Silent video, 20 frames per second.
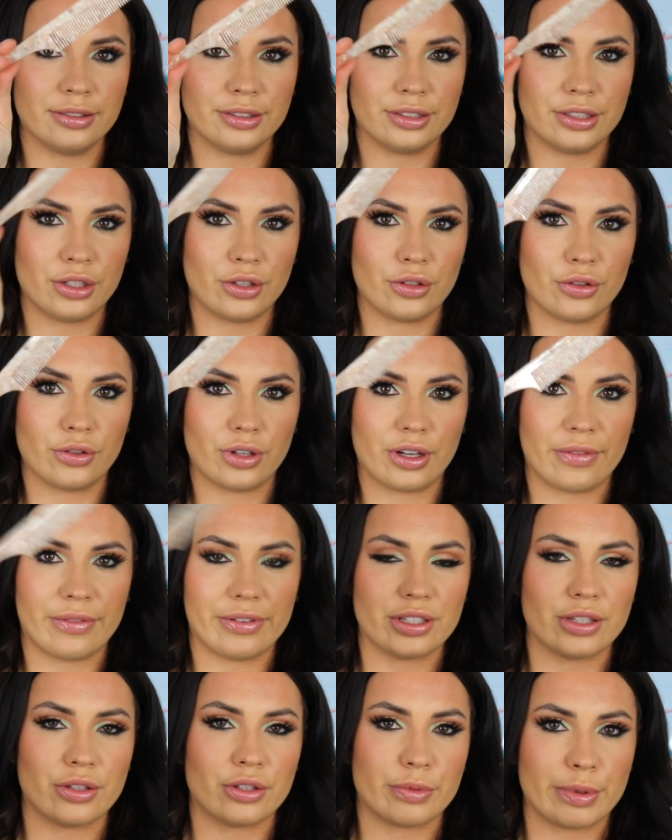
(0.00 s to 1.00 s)
You know, have you
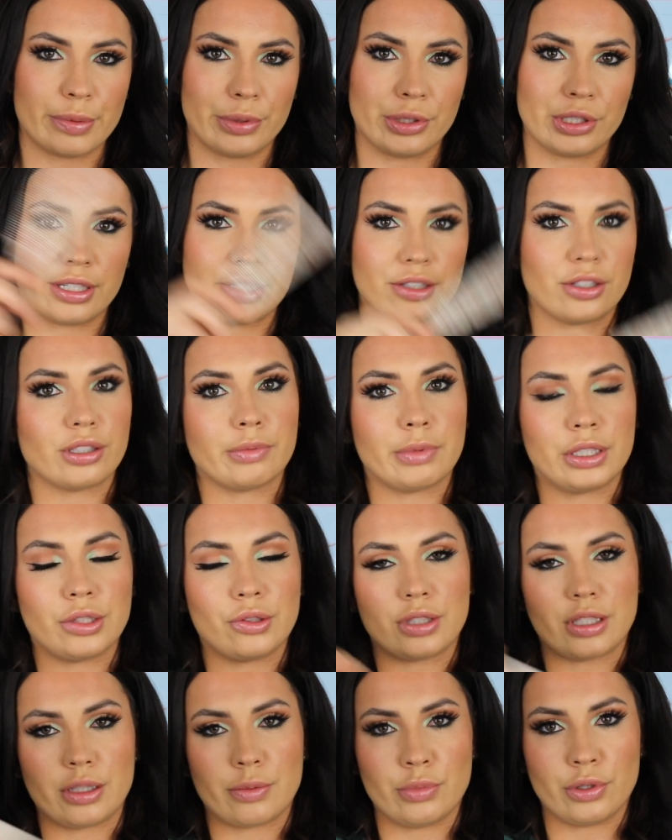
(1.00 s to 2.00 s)
seen those people on TikTok make
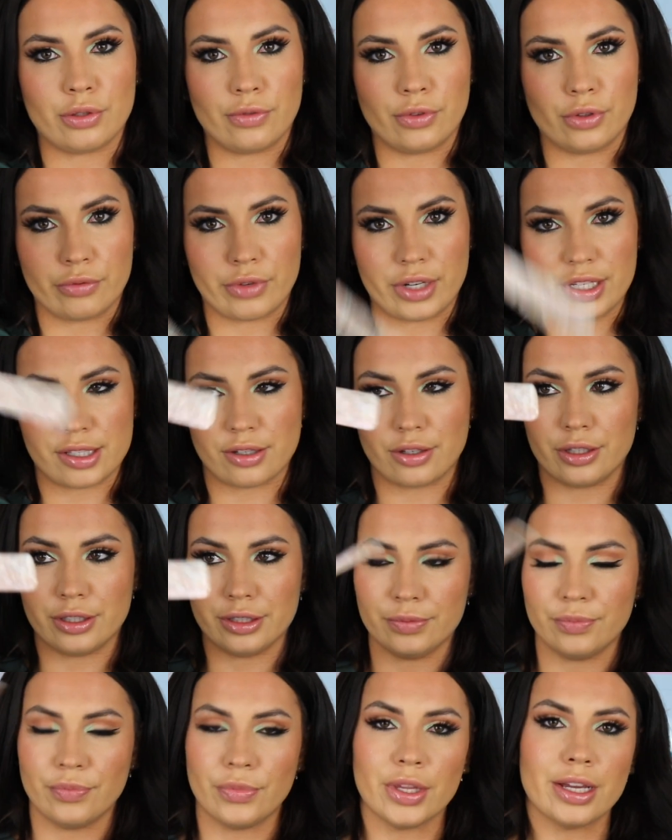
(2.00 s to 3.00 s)
those like beautiful resin
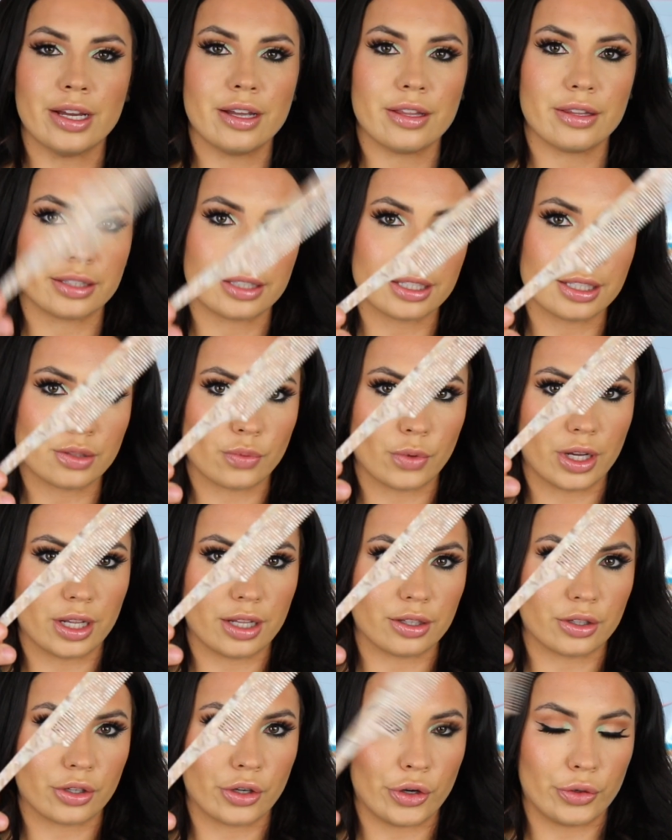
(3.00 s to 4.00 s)
art? This is what
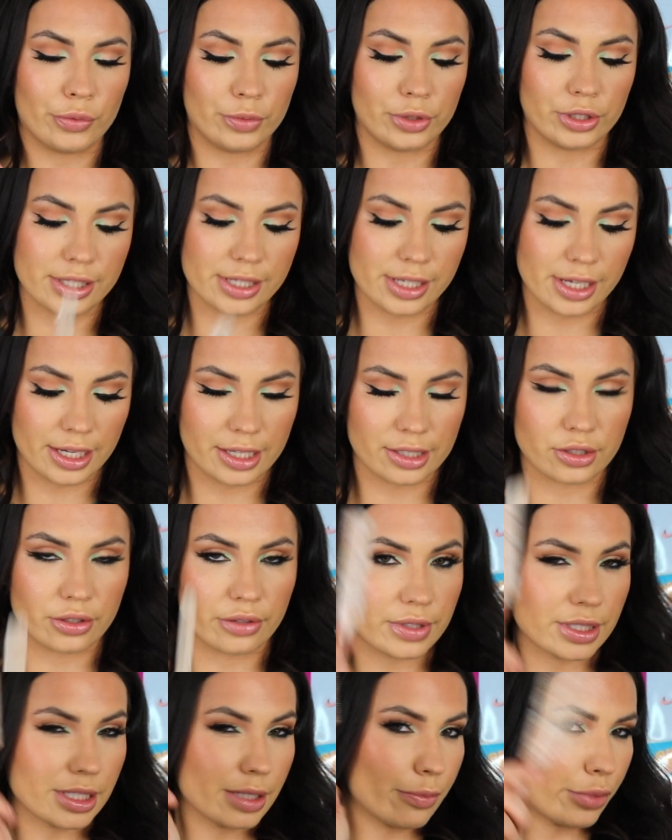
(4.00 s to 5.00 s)
the comb looks like. It's
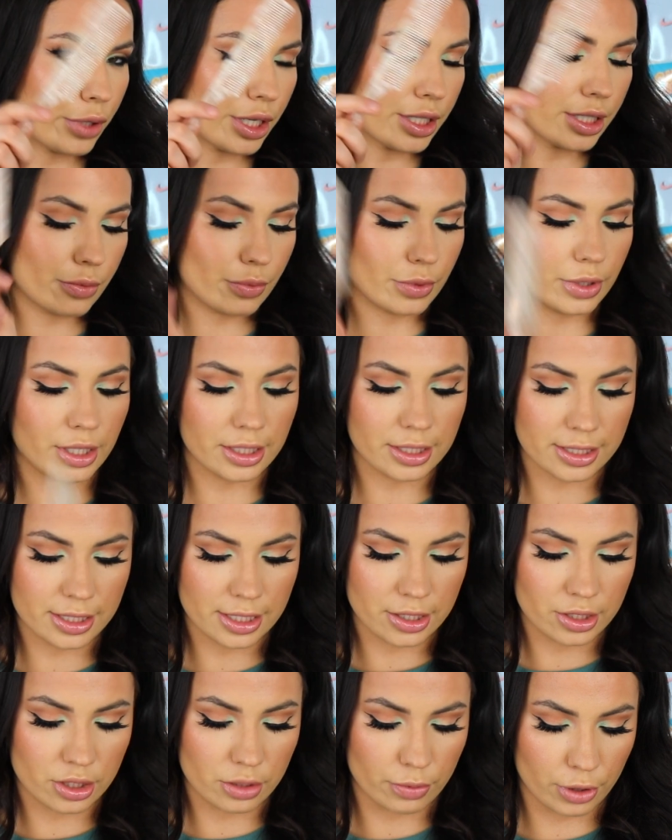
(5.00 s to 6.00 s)
obviously branded with
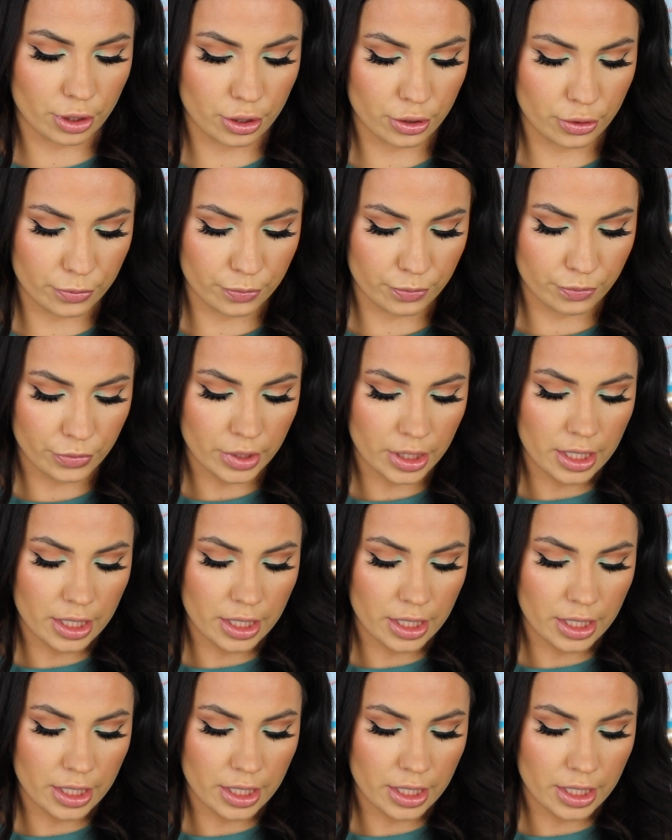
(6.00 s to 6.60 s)
Luxy, super cute.